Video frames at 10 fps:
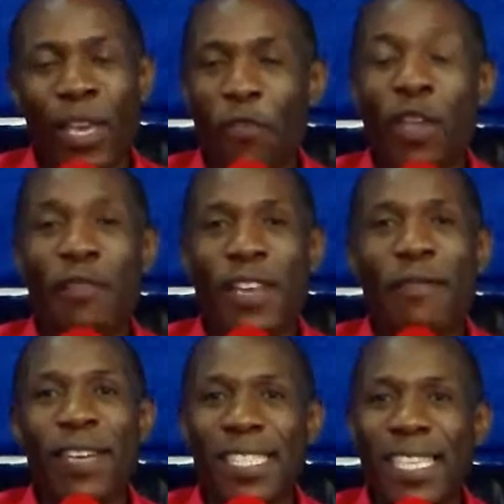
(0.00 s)
If you have
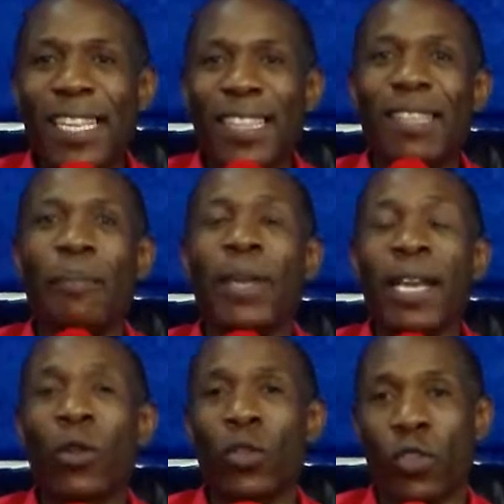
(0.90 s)
never seen the
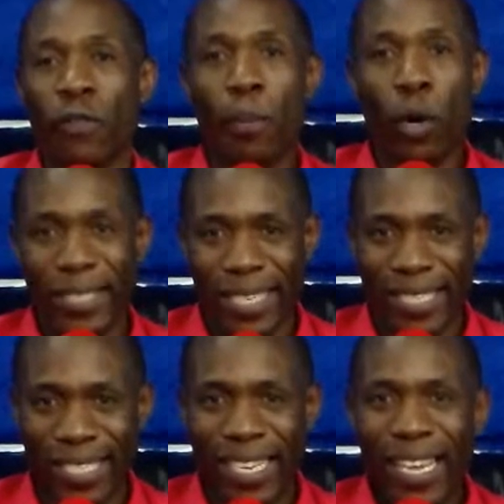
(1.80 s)
miracles of
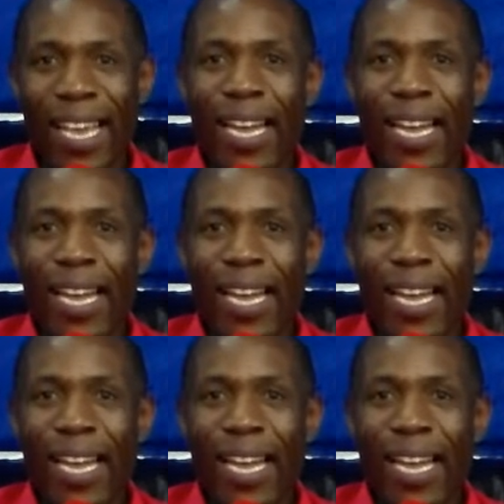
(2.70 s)
Moses,